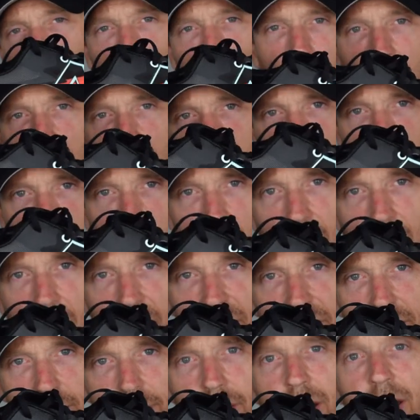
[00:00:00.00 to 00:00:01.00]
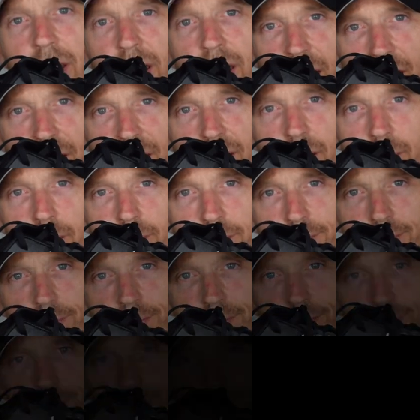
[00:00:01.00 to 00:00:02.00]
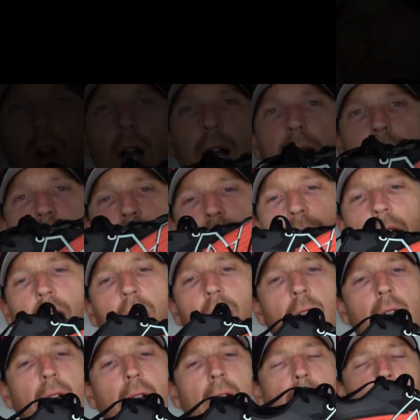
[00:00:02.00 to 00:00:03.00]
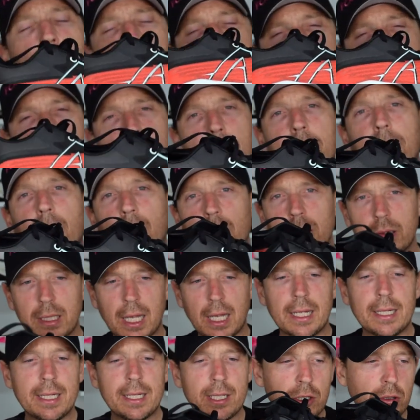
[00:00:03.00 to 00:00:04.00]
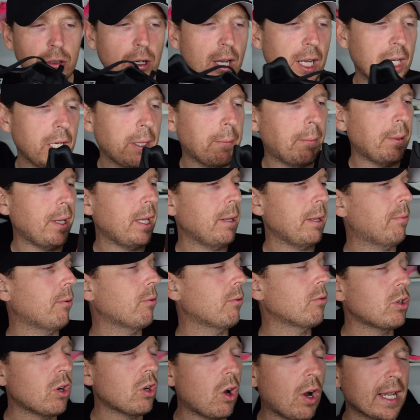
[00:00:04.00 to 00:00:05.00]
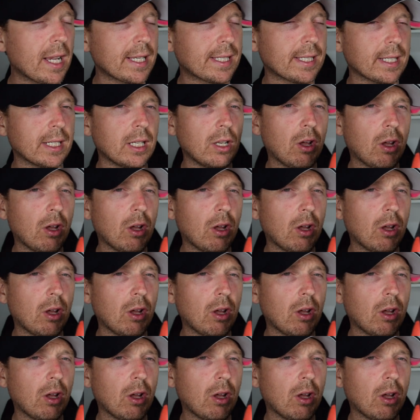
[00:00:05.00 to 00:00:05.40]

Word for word: all that sort of stuff. Next. Right, so up-tempo daily trainer, people, nice and